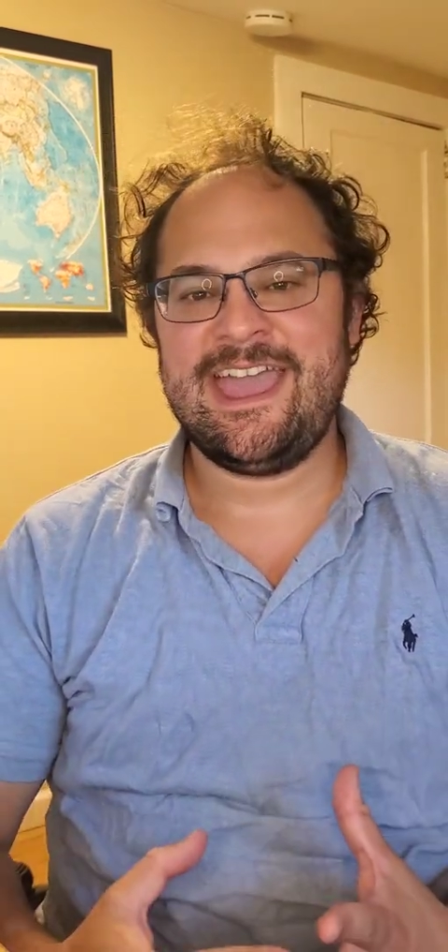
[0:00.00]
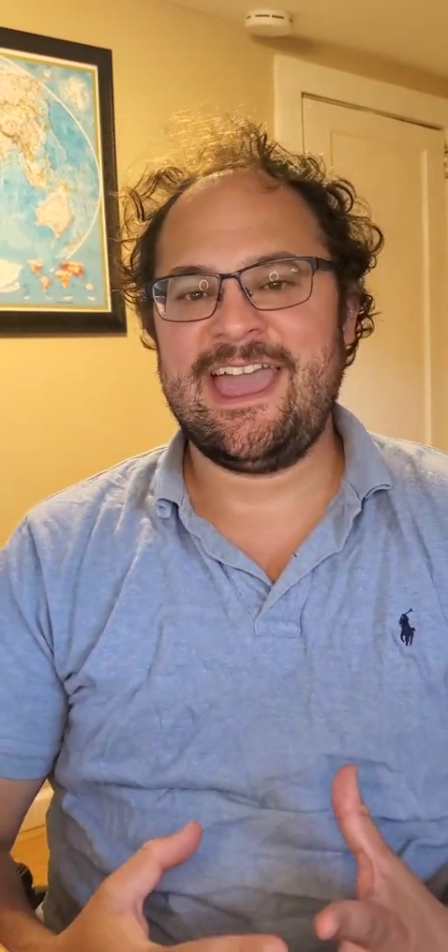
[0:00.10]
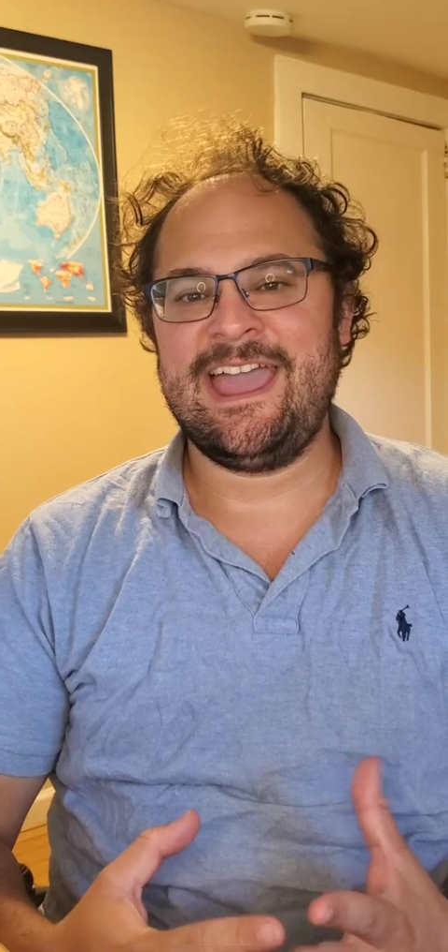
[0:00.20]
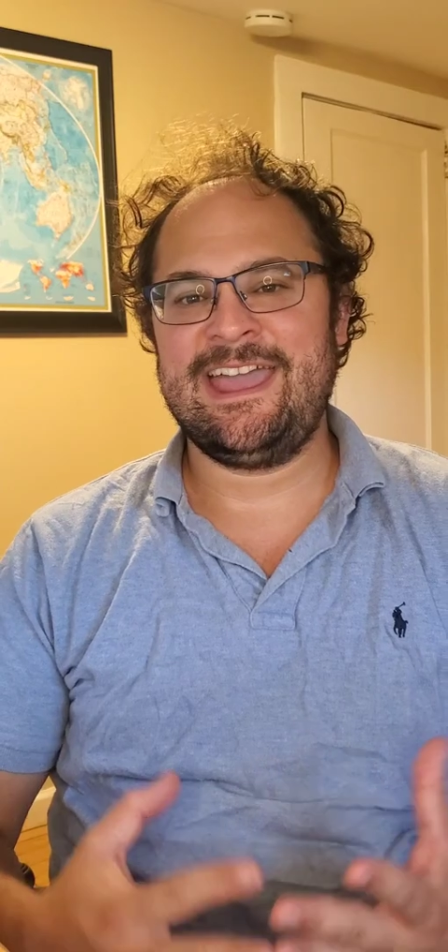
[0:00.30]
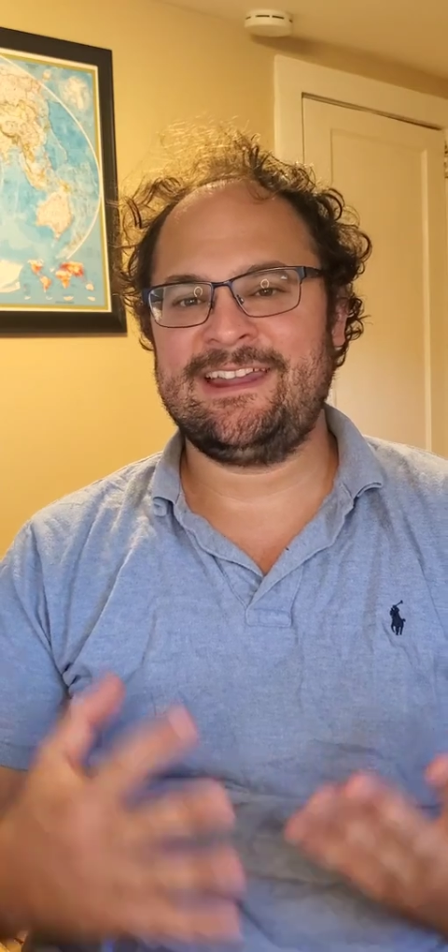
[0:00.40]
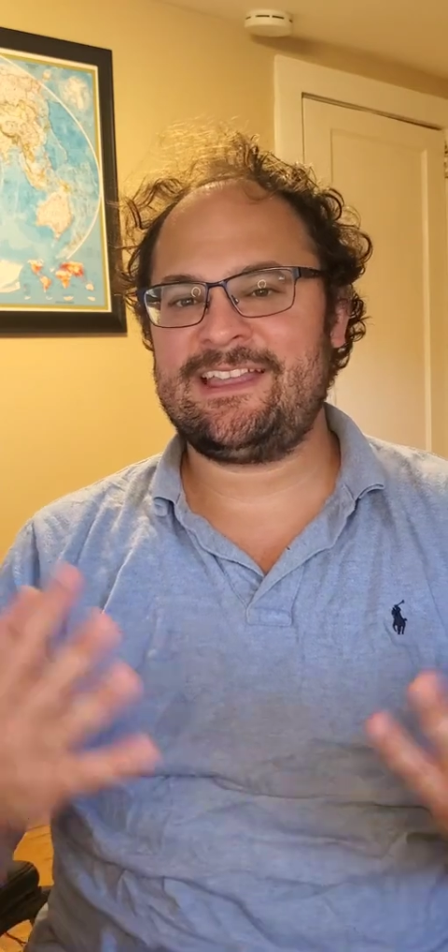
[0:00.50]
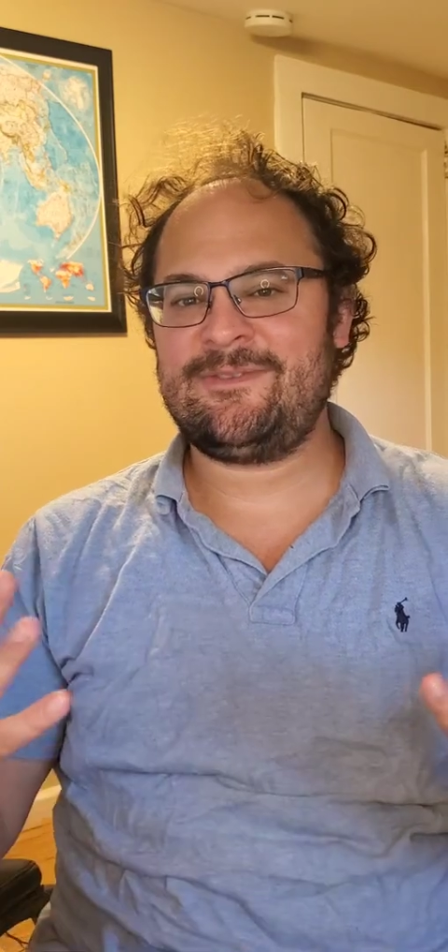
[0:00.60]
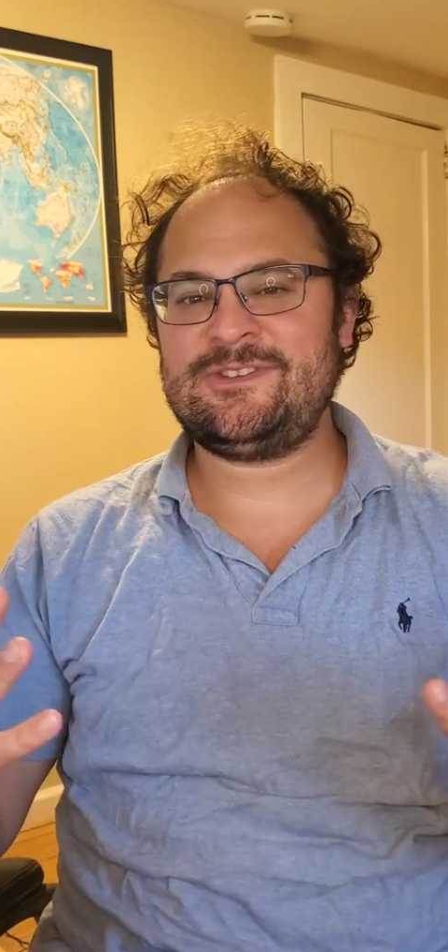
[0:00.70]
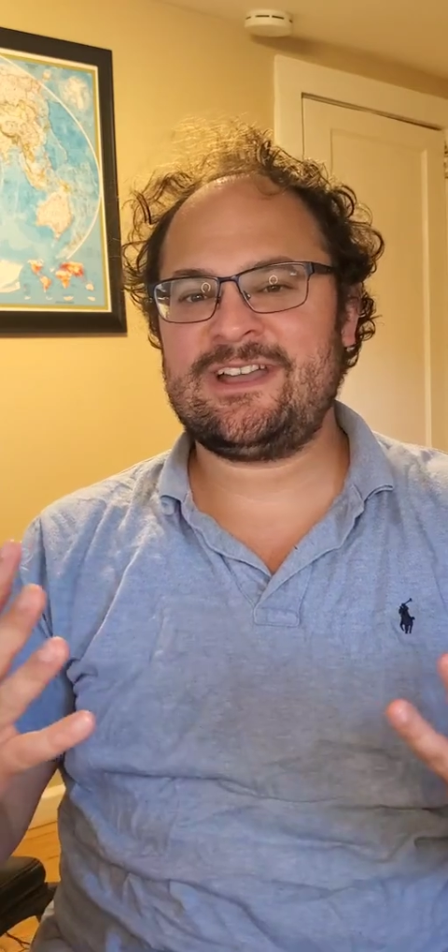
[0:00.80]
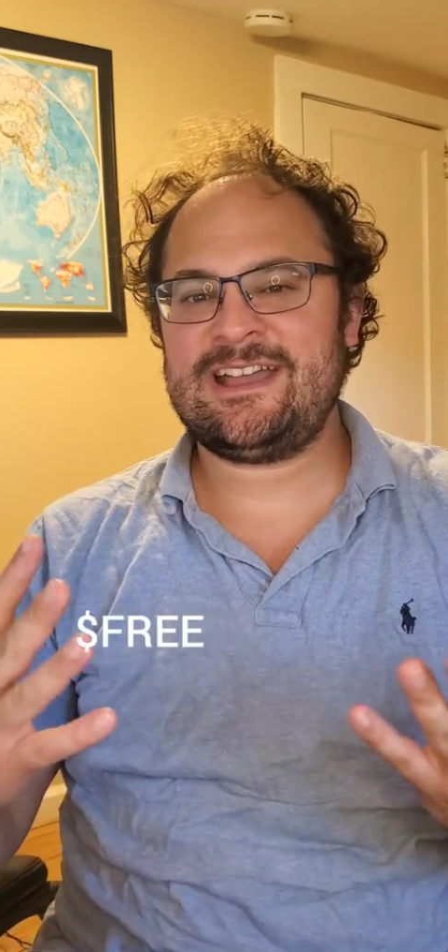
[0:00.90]
And I
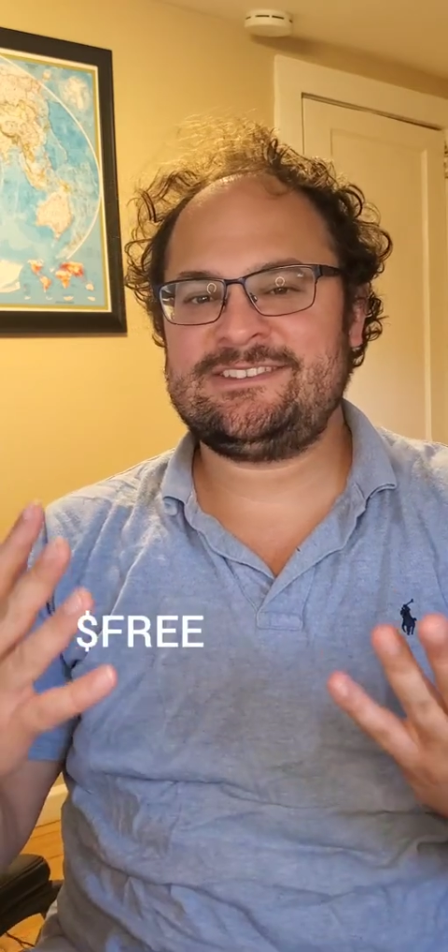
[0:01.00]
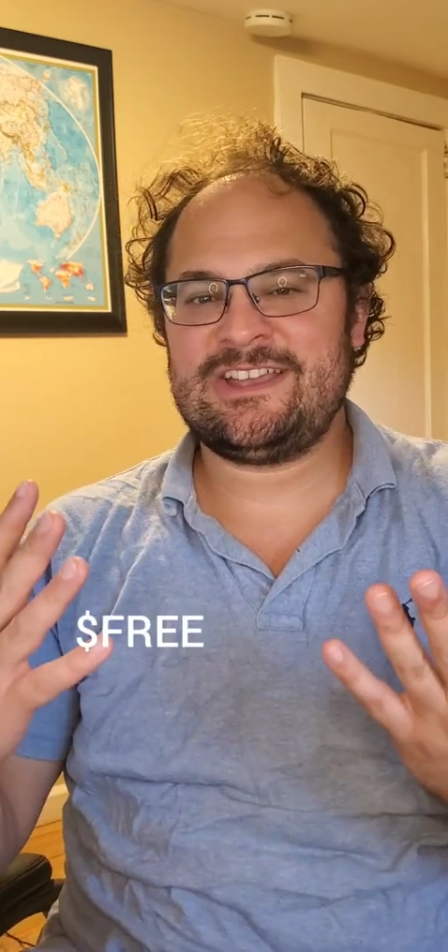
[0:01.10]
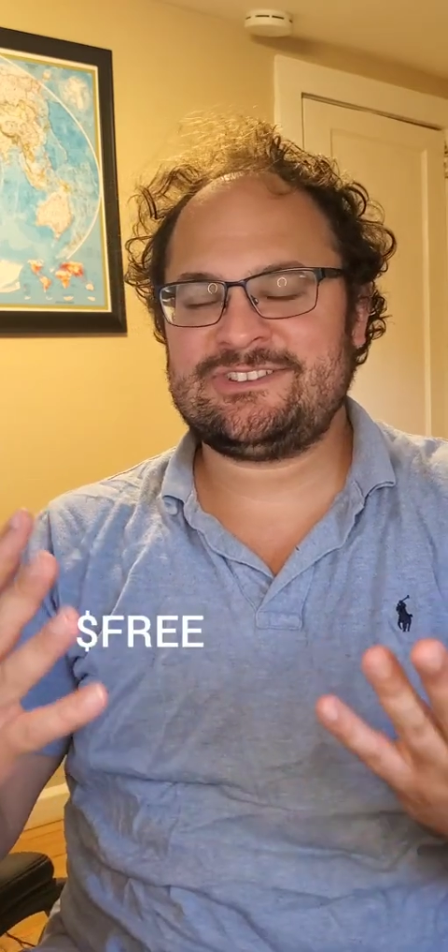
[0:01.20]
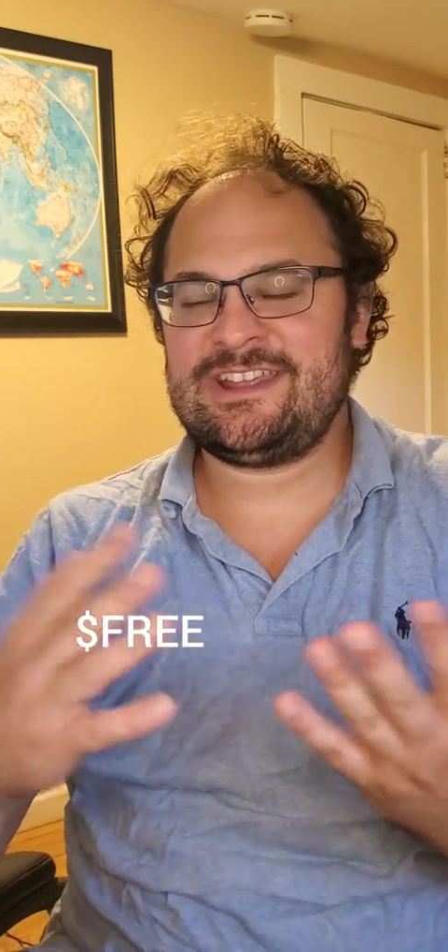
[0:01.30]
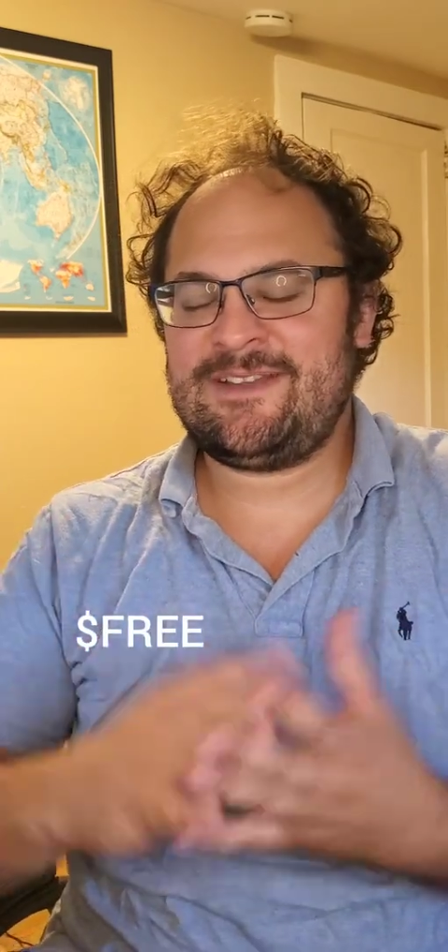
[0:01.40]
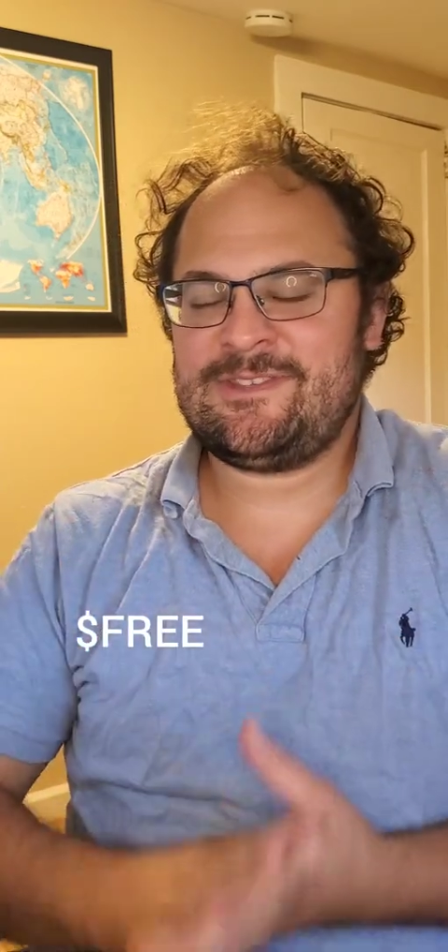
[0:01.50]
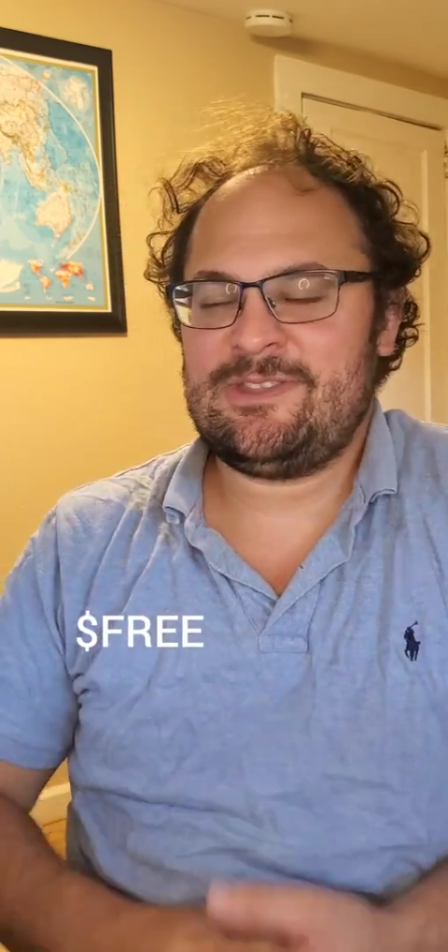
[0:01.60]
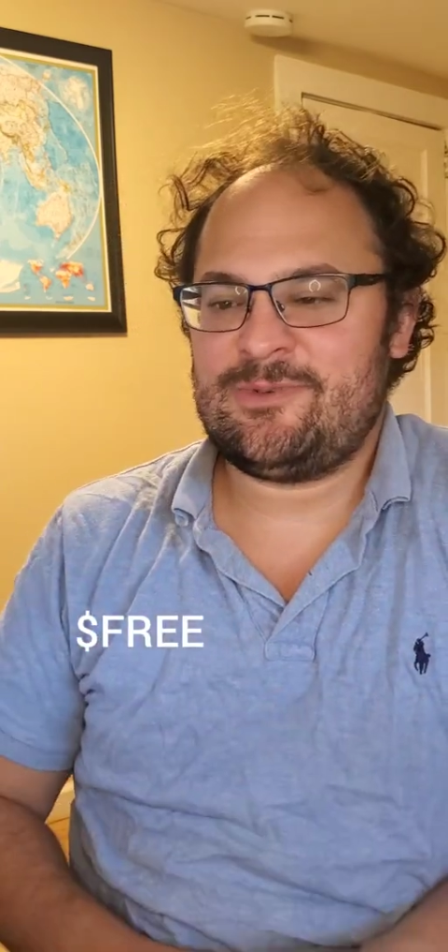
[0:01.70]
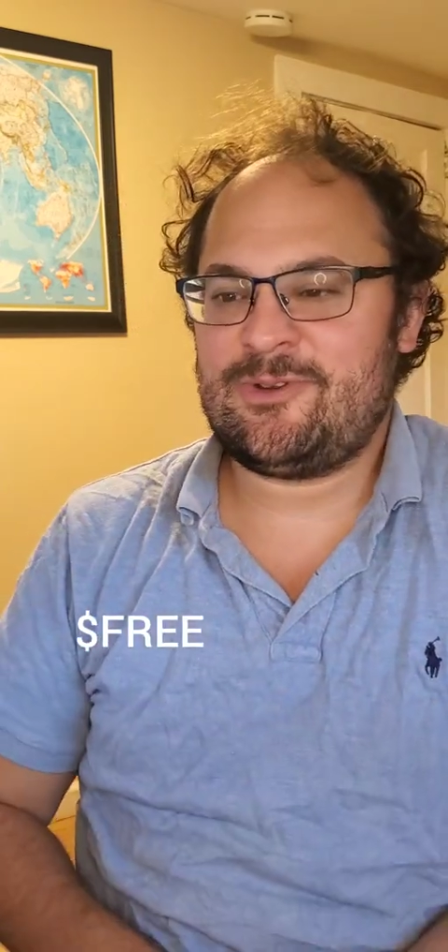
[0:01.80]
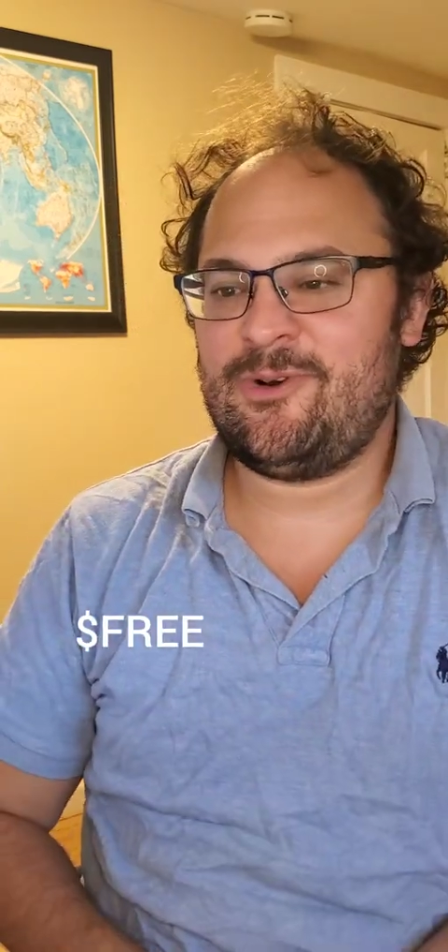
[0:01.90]
left you guys yesterday after
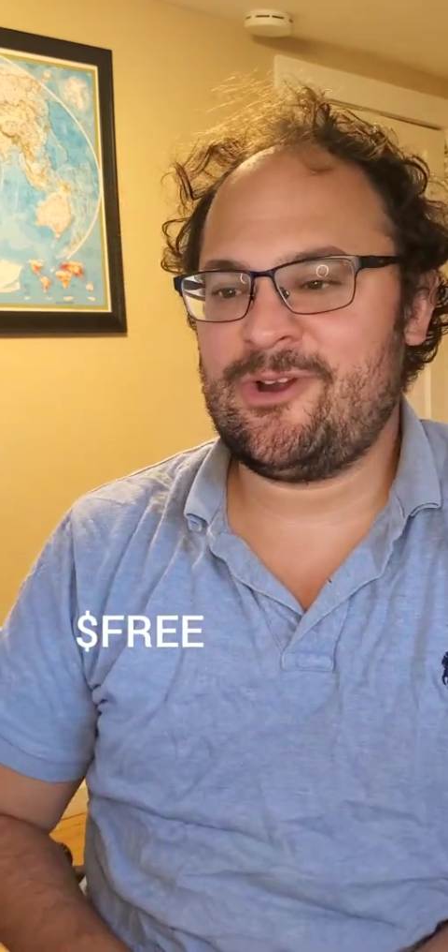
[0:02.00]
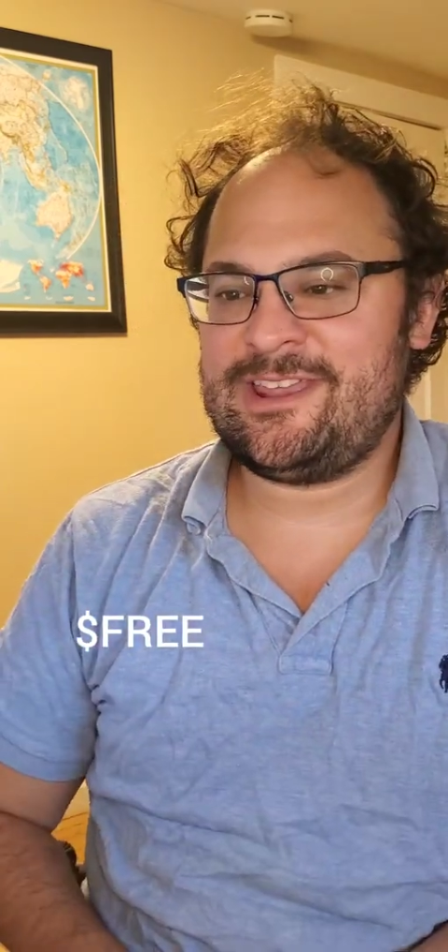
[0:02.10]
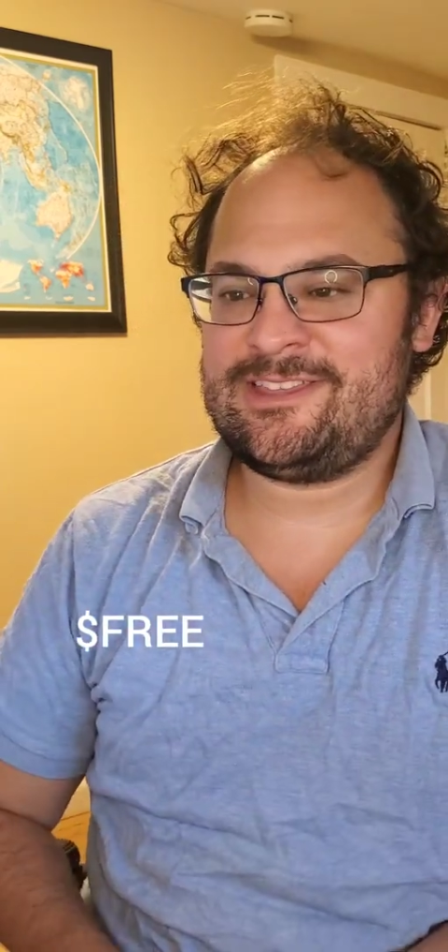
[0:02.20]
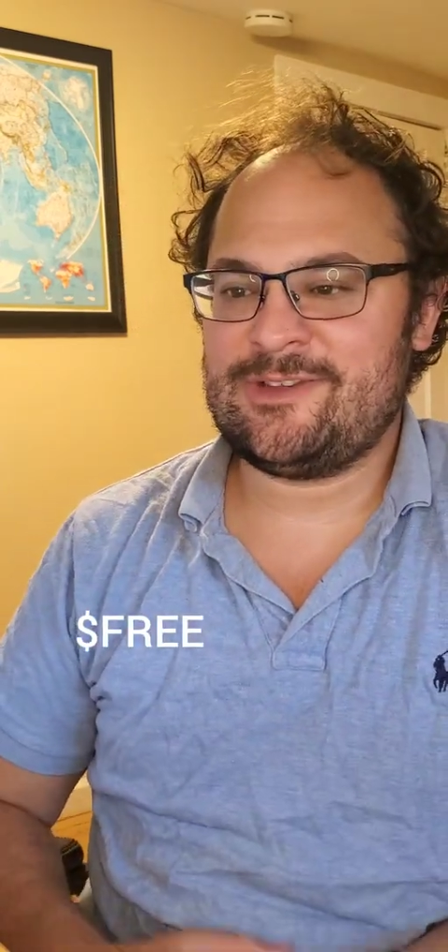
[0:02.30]
the recording.